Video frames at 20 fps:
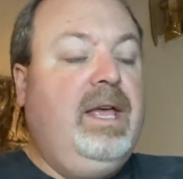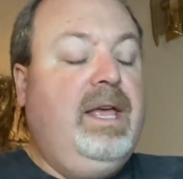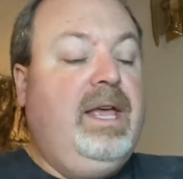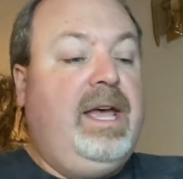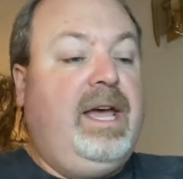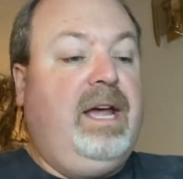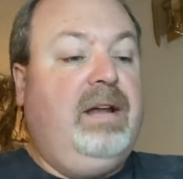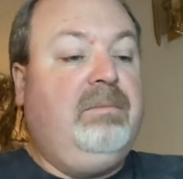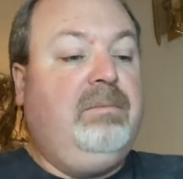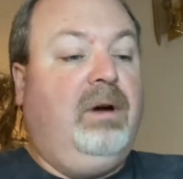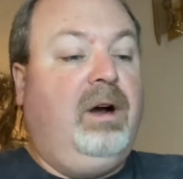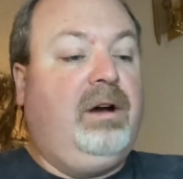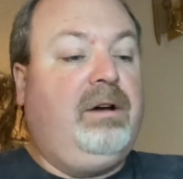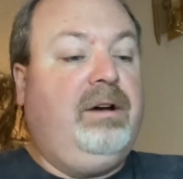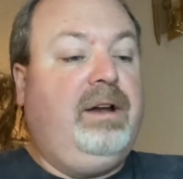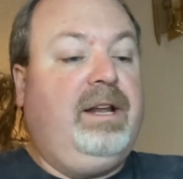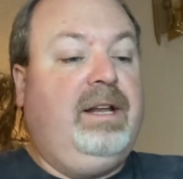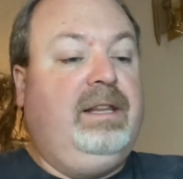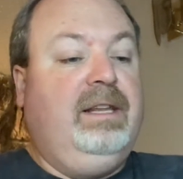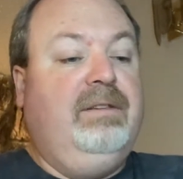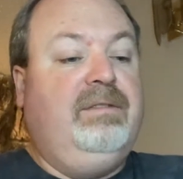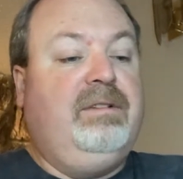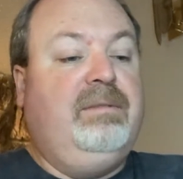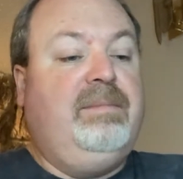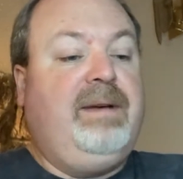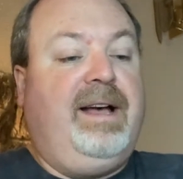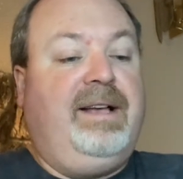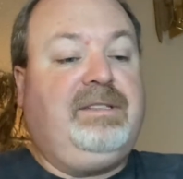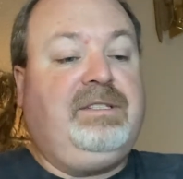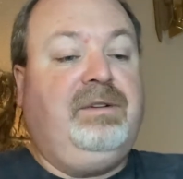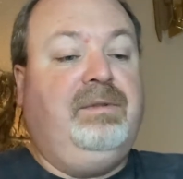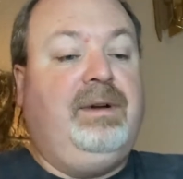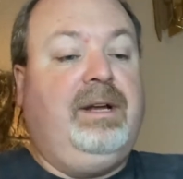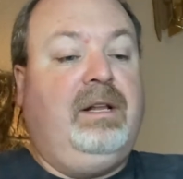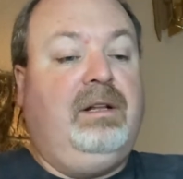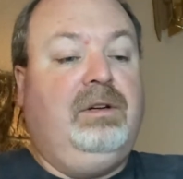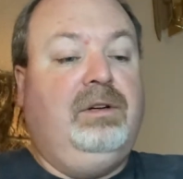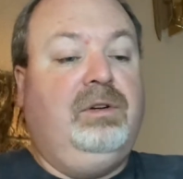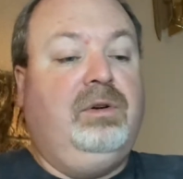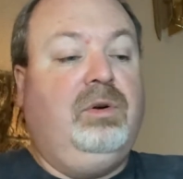Aunt Margaret had lived in
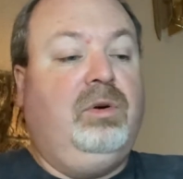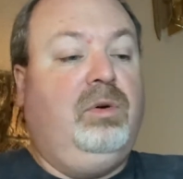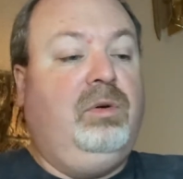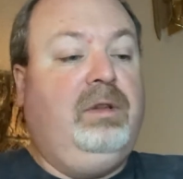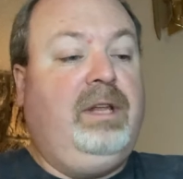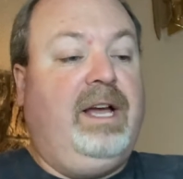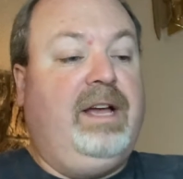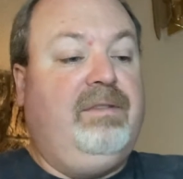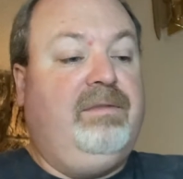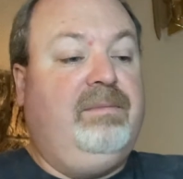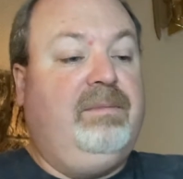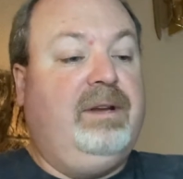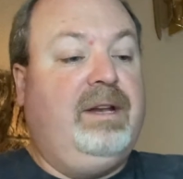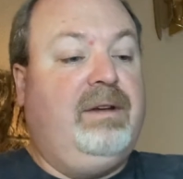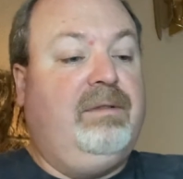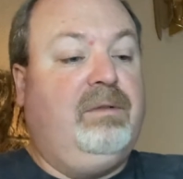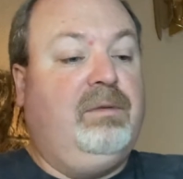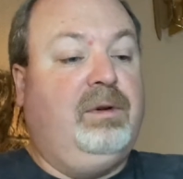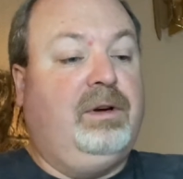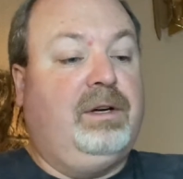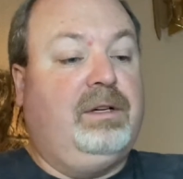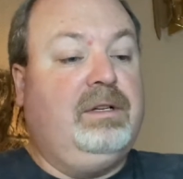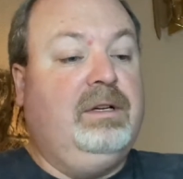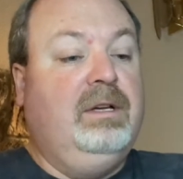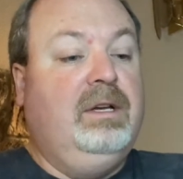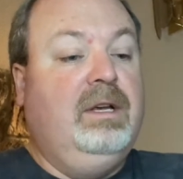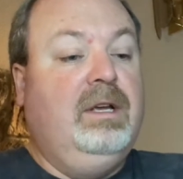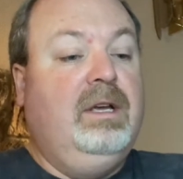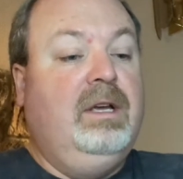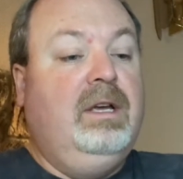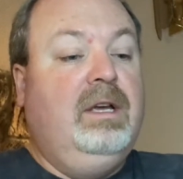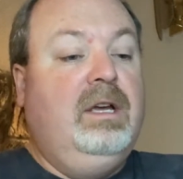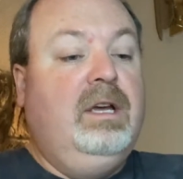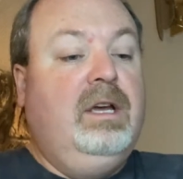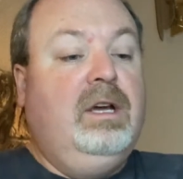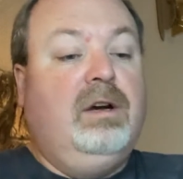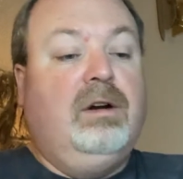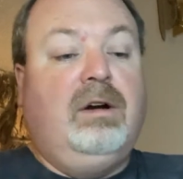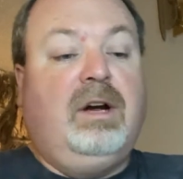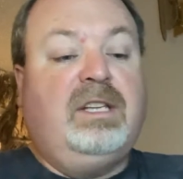Passerelle her whole life, but never worked.
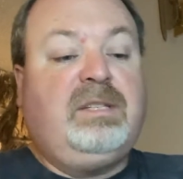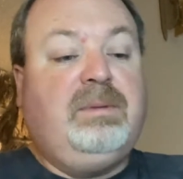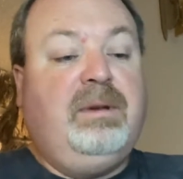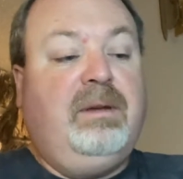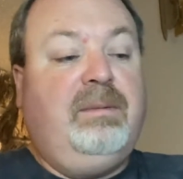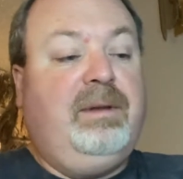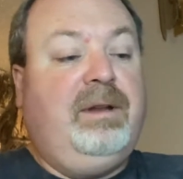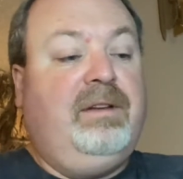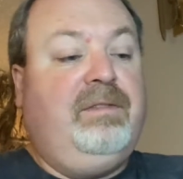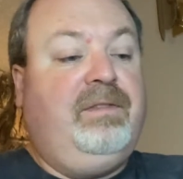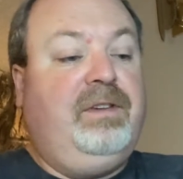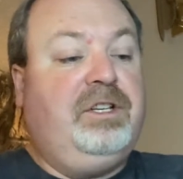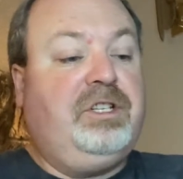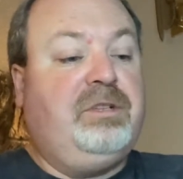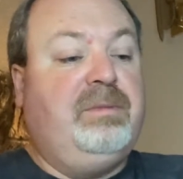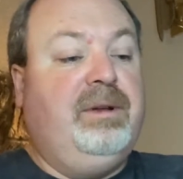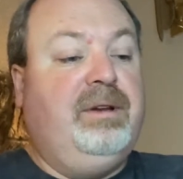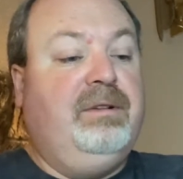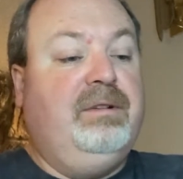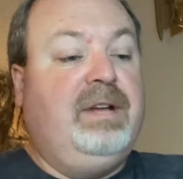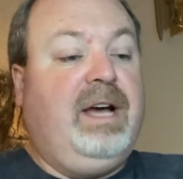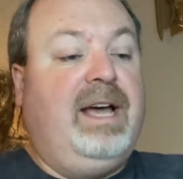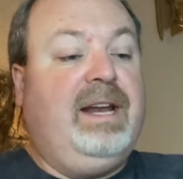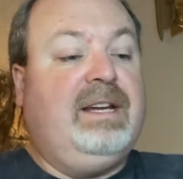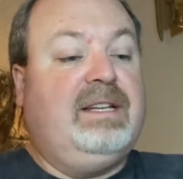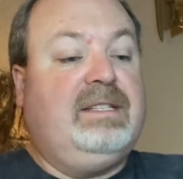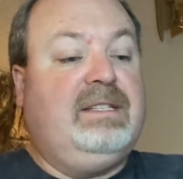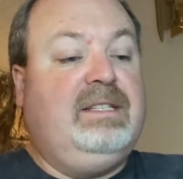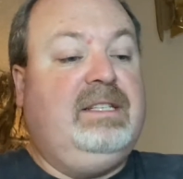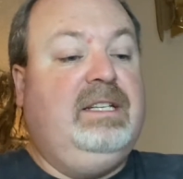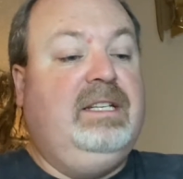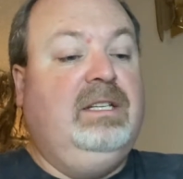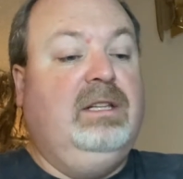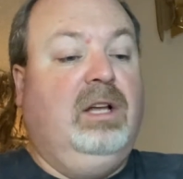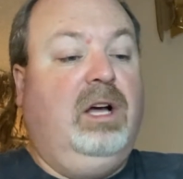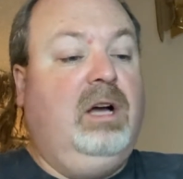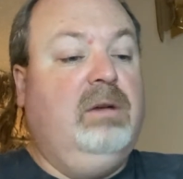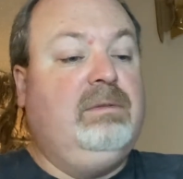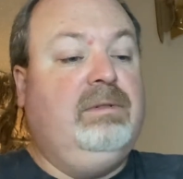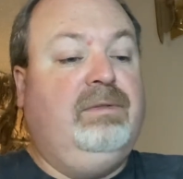Her husband had been a fisherman who died at sea
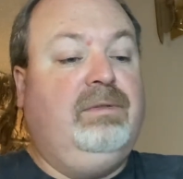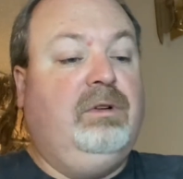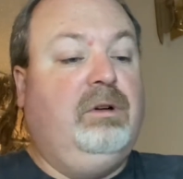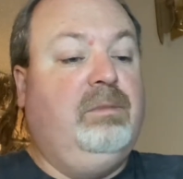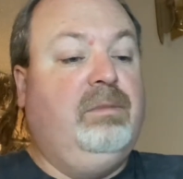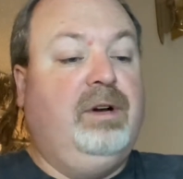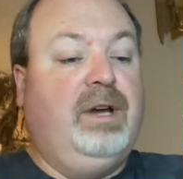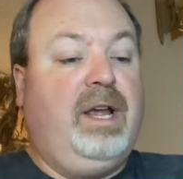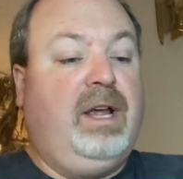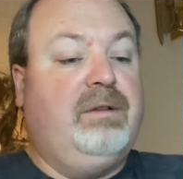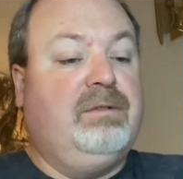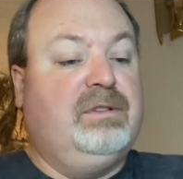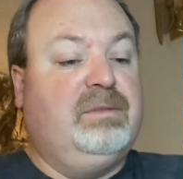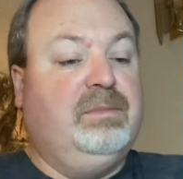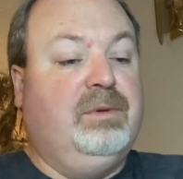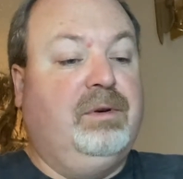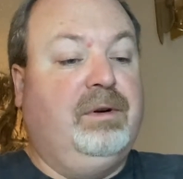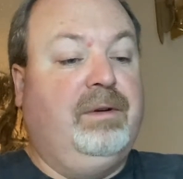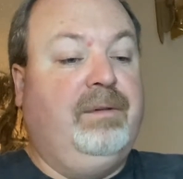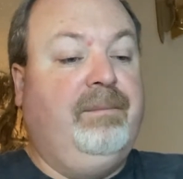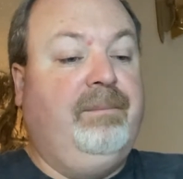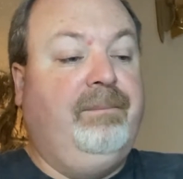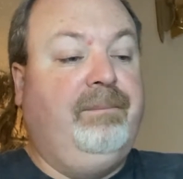long before Brienne was born.